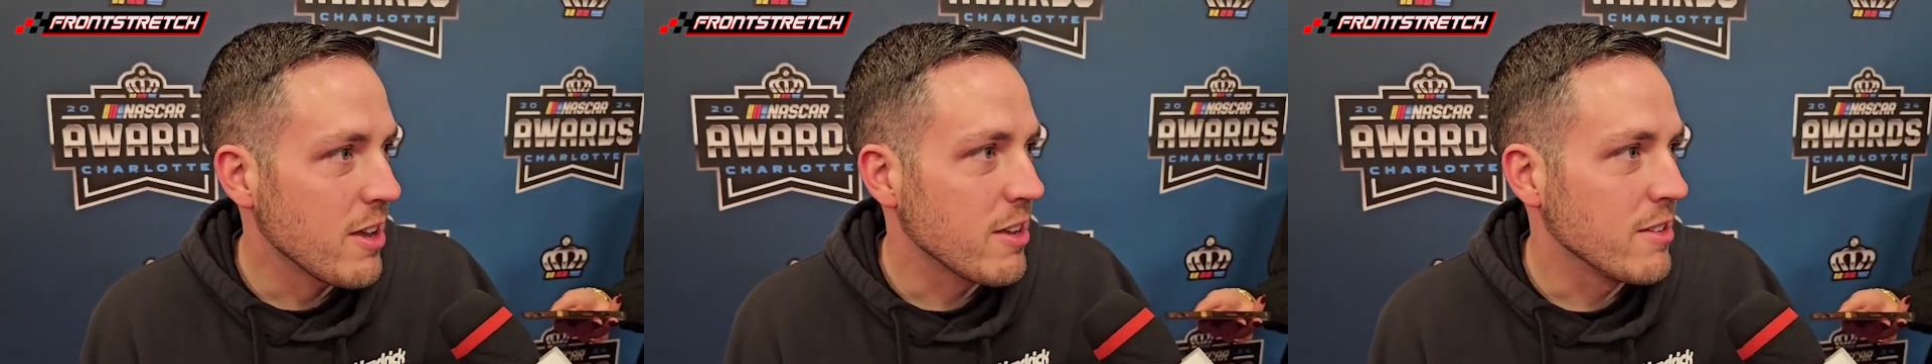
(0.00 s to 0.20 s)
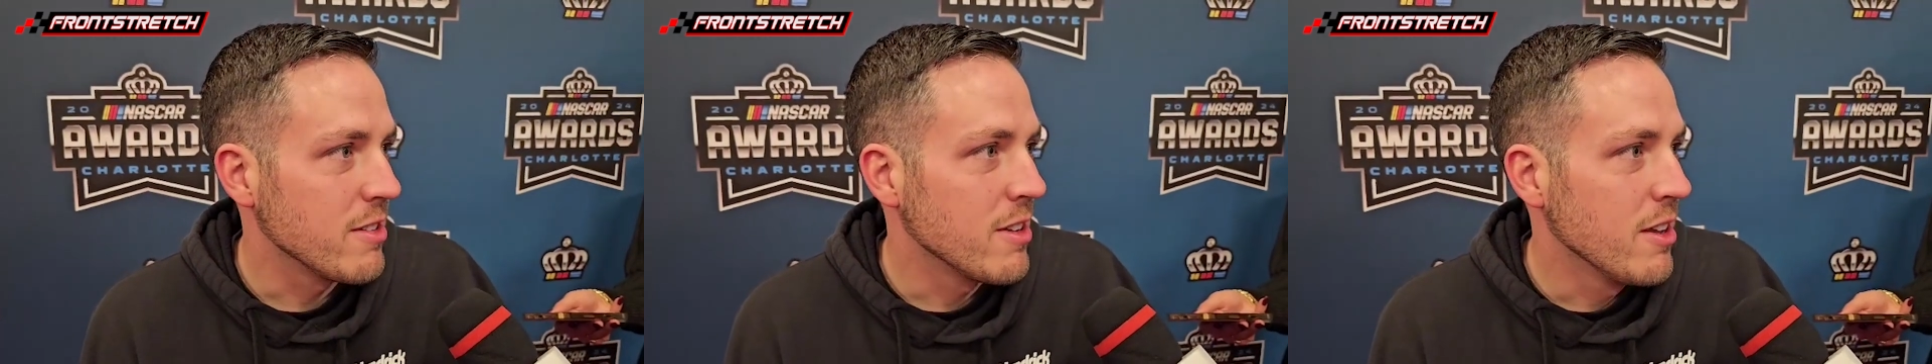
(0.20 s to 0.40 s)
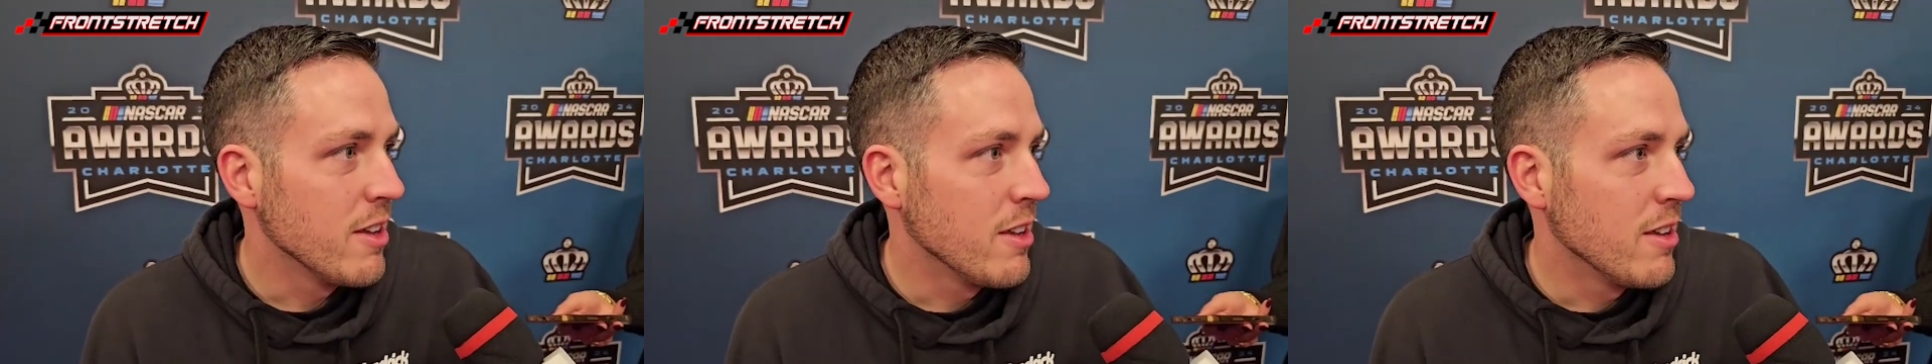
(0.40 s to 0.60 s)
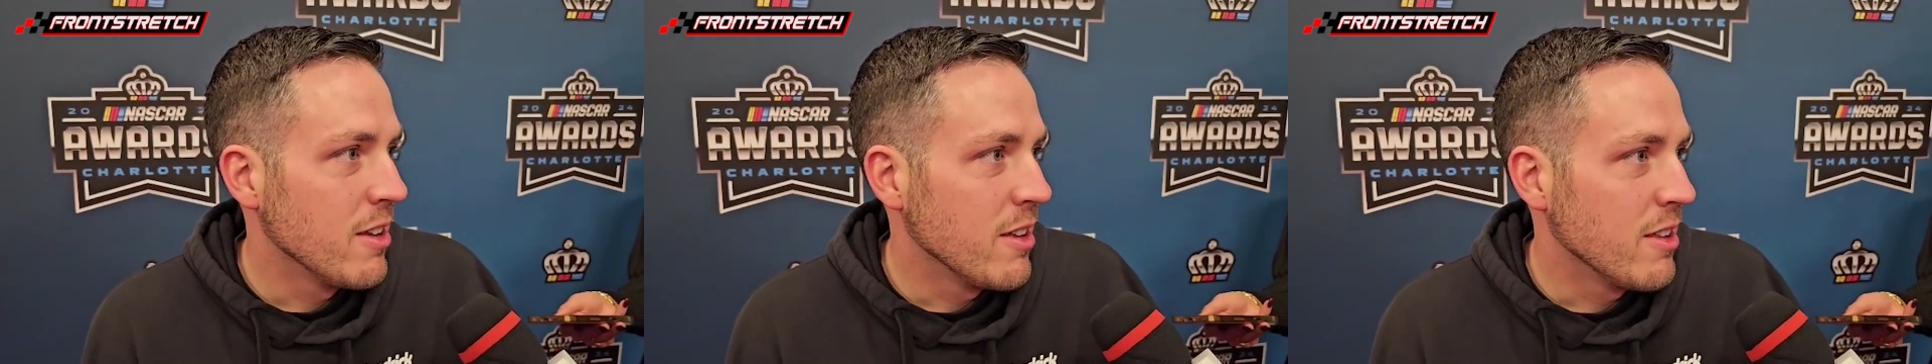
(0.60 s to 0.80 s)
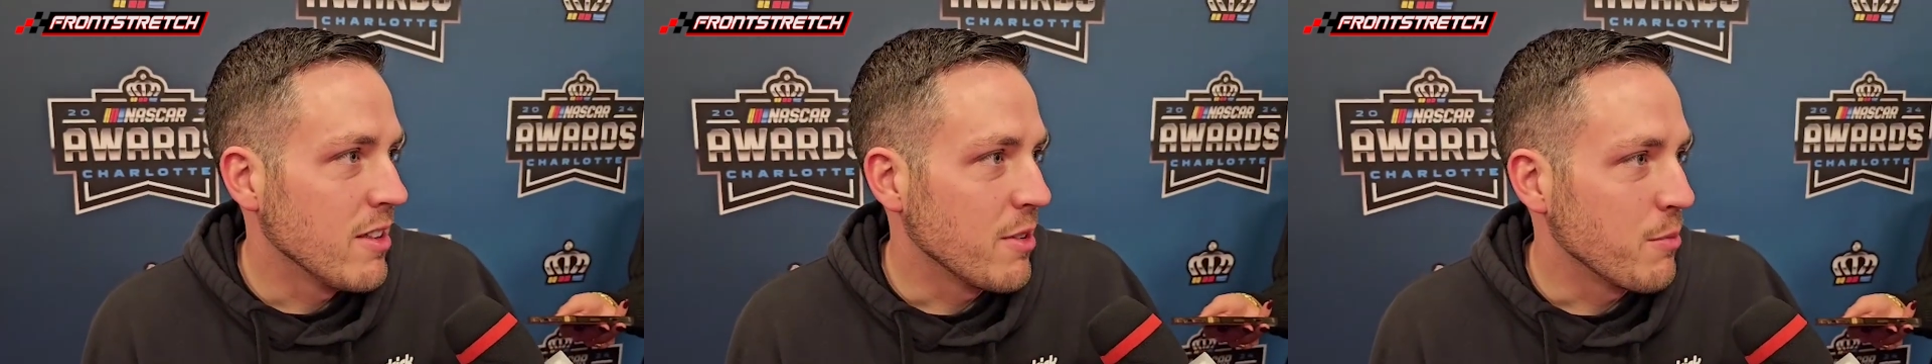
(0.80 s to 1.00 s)

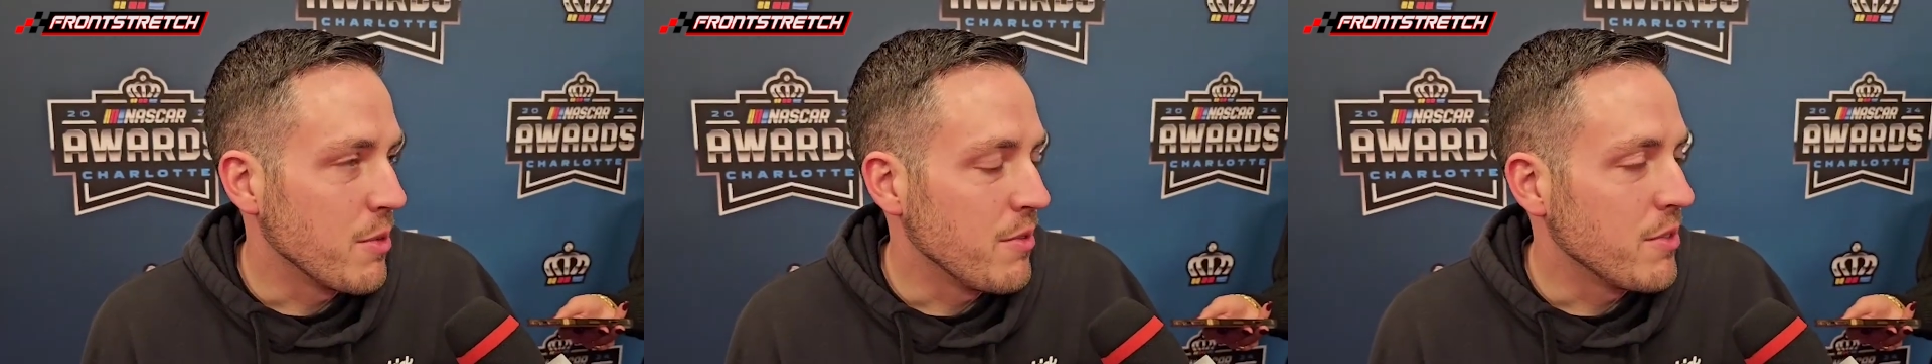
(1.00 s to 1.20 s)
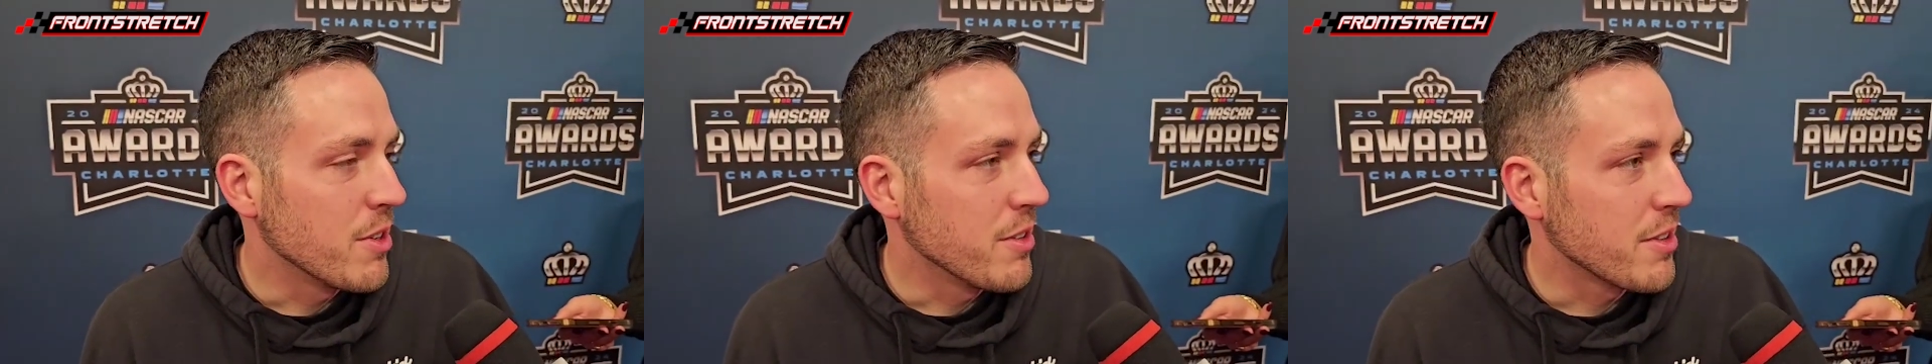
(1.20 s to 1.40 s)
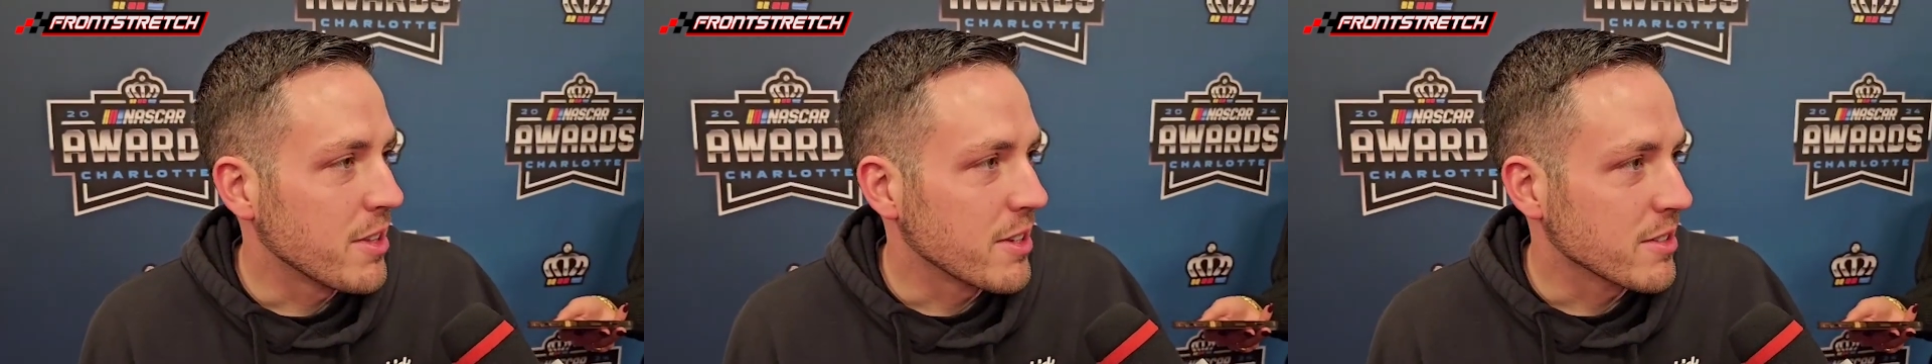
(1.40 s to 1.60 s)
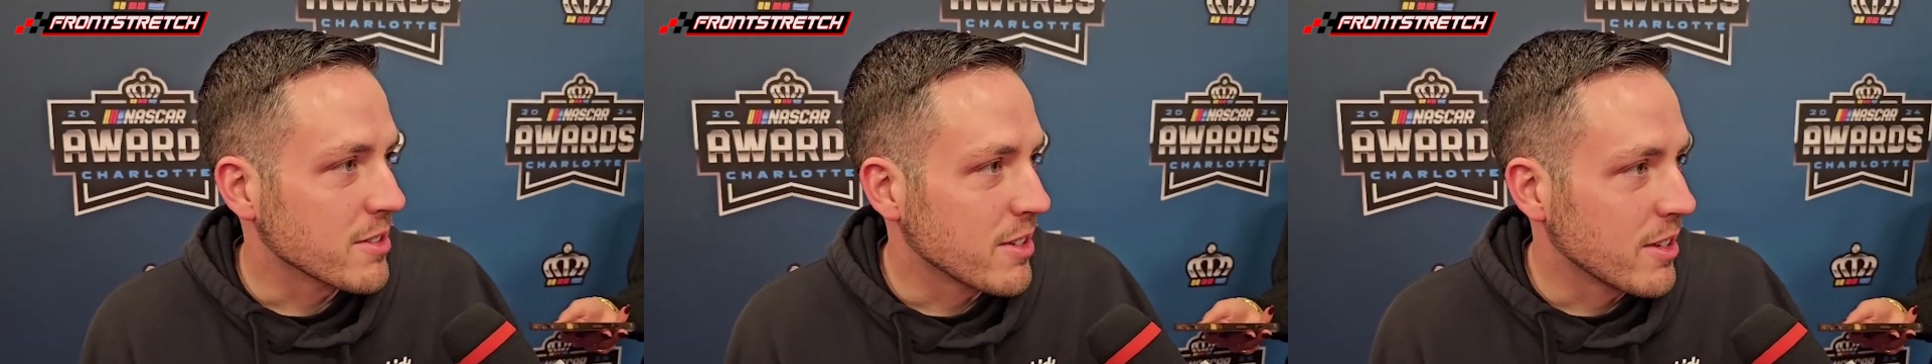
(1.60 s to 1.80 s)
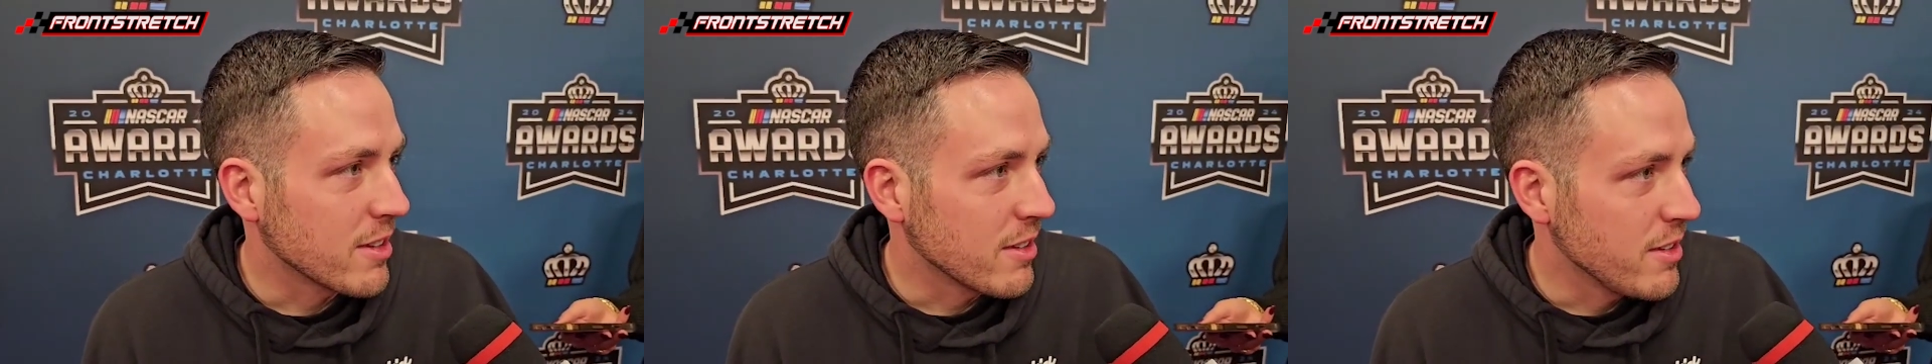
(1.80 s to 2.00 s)
and we've done things
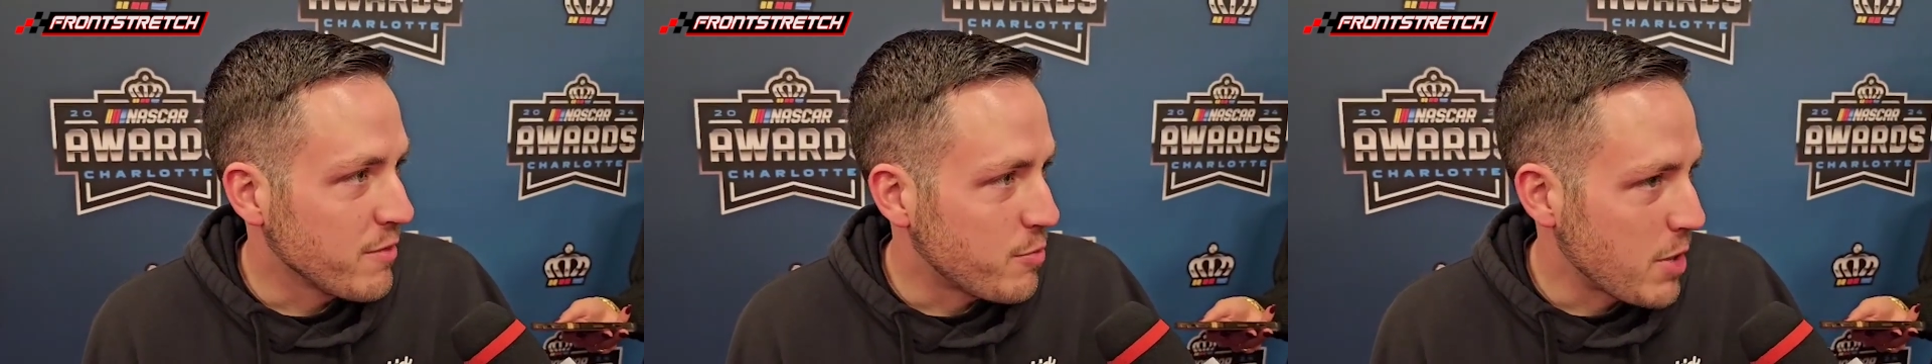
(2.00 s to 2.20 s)
like leave